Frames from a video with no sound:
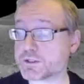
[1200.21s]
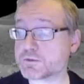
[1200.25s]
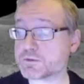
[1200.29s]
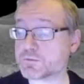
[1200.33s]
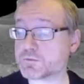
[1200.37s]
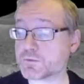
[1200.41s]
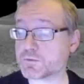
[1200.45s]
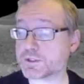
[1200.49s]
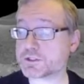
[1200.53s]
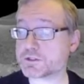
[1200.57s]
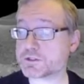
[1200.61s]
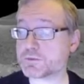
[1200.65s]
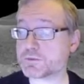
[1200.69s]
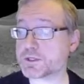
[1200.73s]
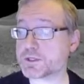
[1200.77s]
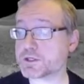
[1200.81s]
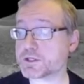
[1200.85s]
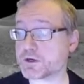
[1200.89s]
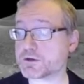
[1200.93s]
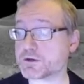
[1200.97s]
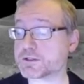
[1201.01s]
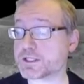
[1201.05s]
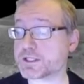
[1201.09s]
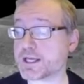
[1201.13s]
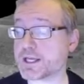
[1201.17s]
what do we
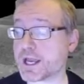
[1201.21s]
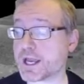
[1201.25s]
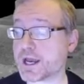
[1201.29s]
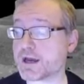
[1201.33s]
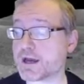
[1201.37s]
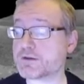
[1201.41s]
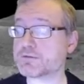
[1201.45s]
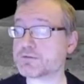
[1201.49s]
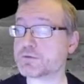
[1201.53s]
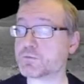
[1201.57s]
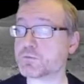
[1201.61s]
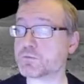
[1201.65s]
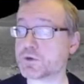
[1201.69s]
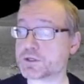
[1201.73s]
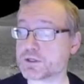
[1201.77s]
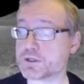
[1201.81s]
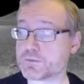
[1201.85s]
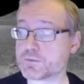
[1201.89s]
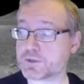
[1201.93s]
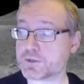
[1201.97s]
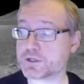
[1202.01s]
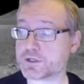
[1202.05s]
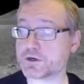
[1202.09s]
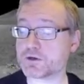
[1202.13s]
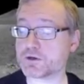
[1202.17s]
currently have, and what can
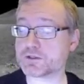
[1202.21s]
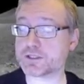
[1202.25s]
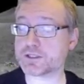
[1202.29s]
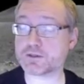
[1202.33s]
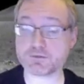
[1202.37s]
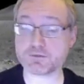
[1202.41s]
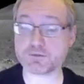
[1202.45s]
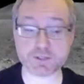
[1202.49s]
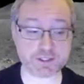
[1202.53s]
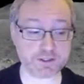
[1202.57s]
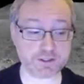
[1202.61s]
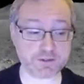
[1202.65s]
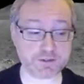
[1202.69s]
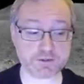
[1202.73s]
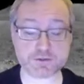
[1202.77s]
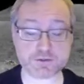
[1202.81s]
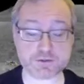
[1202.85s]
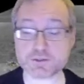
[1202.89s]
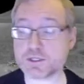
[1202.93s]
we currently reuse?